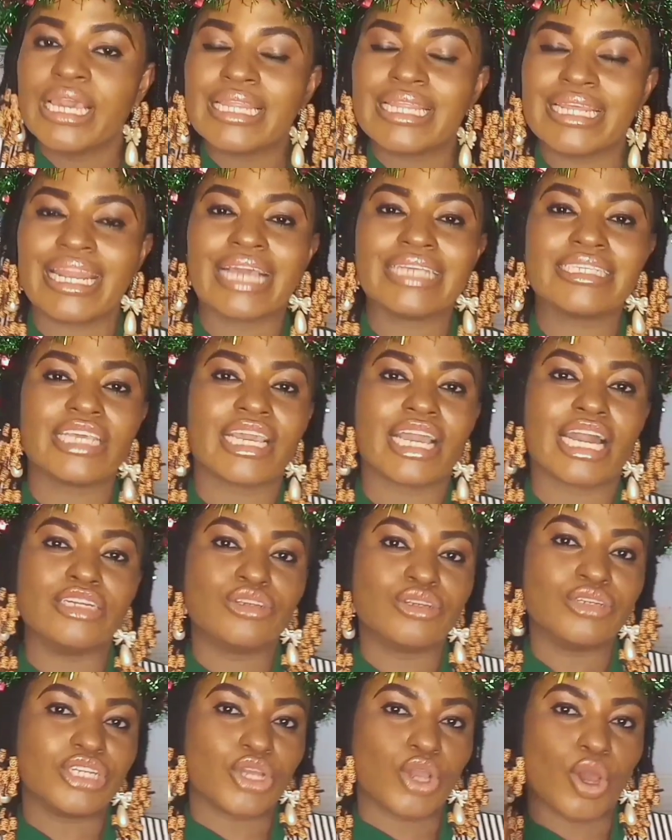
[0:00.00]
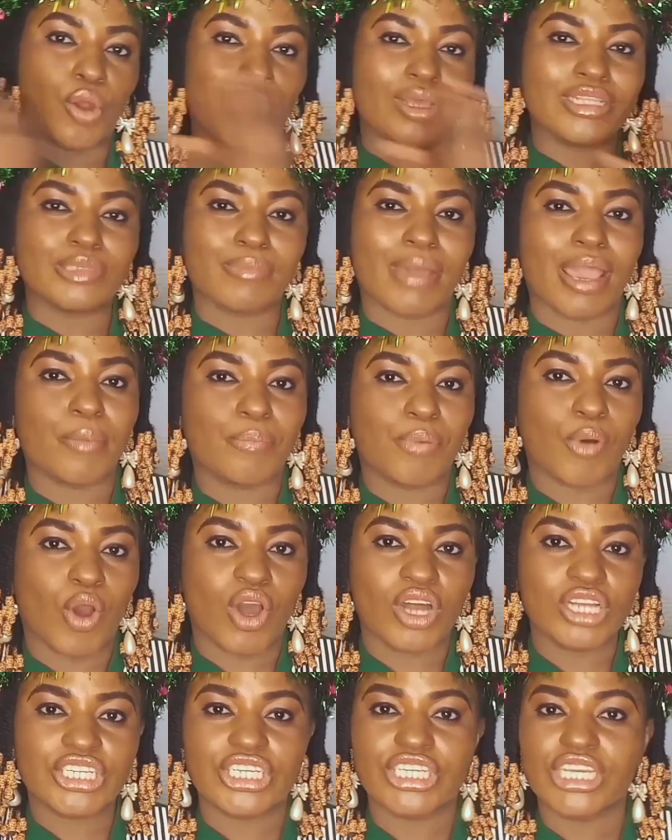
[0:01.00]
The next day you can do decorate my
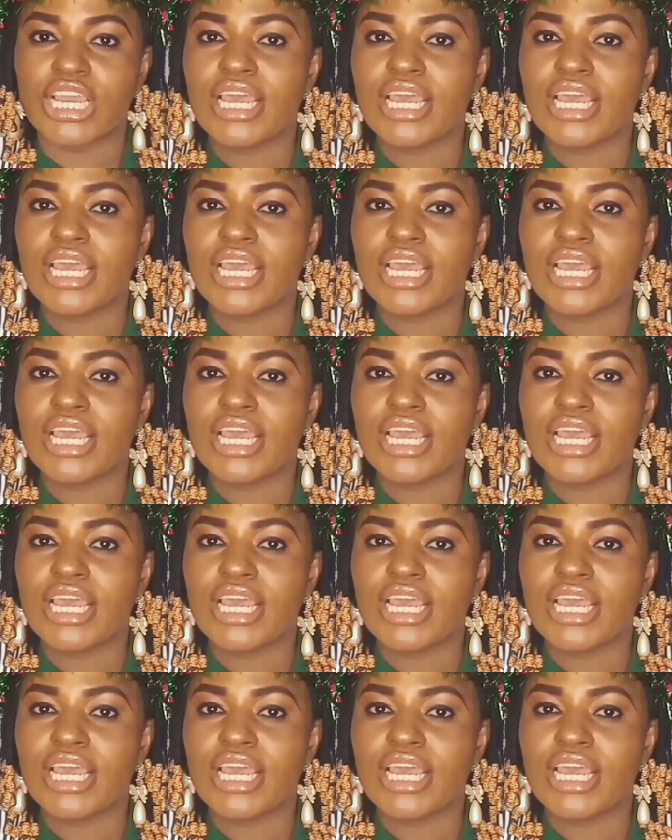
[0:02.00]
porch,